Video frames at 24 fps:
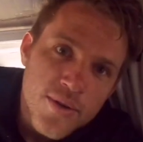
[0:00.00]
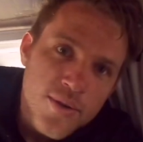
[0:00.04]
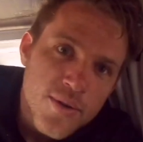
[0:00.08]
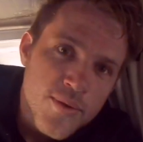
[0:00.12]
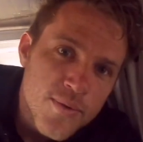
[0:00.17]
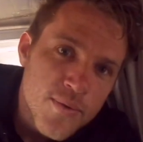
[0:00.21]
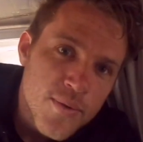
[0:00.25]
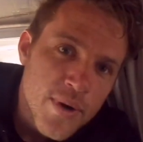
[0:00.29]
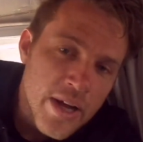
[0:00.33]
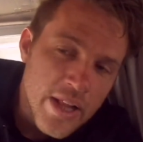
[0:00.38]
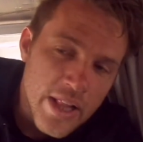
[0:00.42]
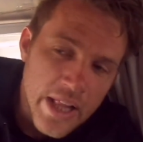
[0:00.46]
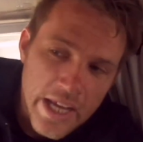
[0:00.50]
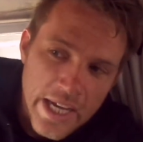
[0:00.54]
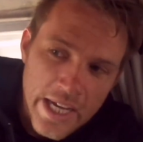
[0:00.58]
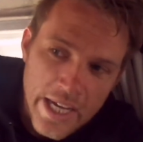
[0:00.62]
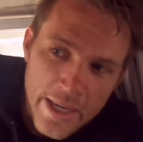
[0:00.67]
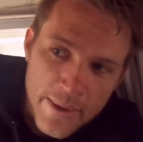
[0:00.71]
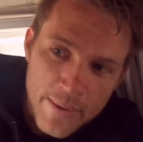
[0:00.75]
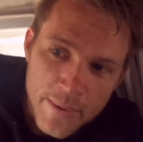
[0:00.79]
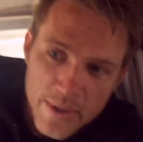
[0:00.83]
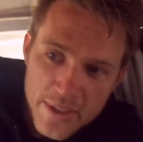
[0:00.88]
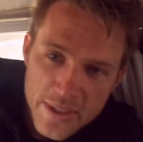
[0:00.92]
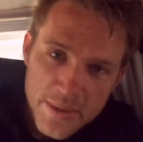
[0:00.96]
While I
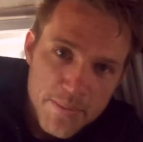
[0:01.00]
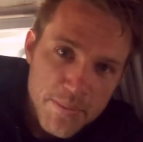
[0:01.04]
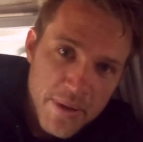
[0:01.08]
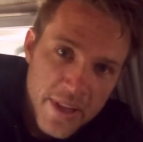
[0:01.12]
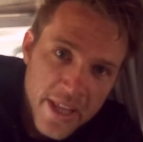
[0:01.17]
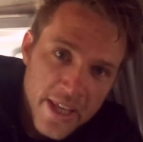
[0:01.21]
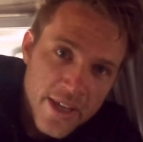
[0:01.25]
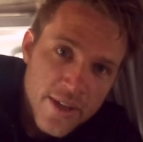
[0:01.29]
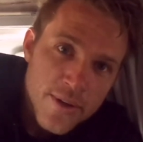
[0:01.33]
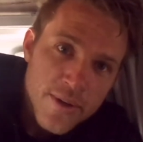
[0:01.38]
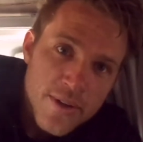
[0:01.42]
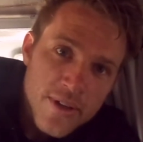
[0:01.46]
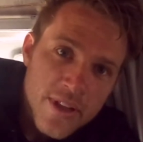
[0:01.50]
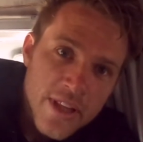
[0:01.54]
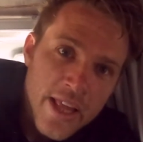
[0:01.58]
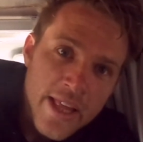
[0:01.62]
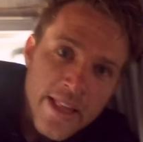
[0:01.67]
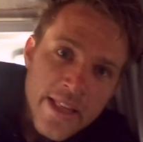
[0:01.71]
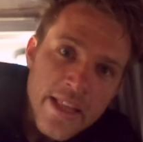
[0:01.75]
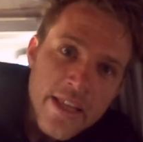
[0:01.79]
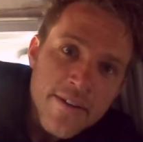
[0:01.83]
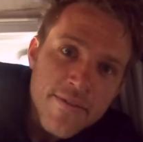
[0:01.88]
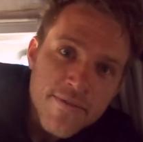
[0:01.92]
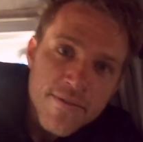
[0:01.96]
was playing
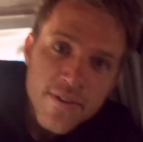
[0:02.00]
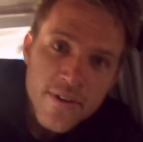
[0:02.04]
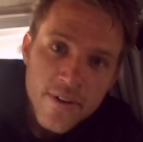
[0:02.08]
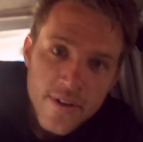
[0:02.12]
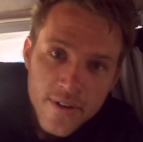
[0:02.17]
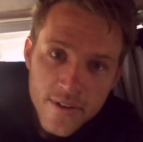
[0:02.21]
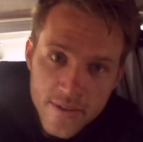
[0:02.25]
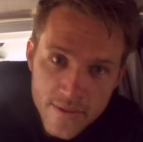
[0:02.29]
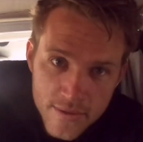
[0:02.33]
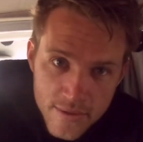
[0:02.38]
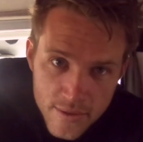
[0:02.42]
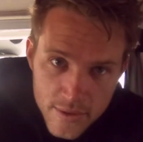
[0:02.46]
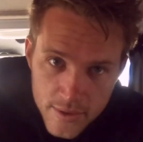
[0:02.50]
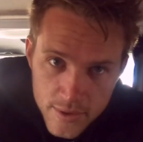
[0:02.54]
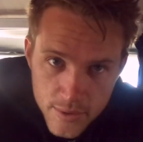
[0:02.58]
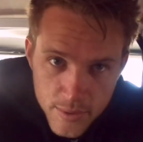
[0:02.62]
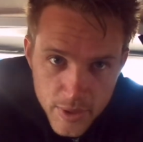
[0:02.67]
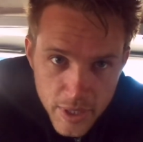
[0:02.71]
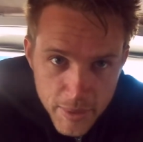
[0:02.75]
ukulele for 20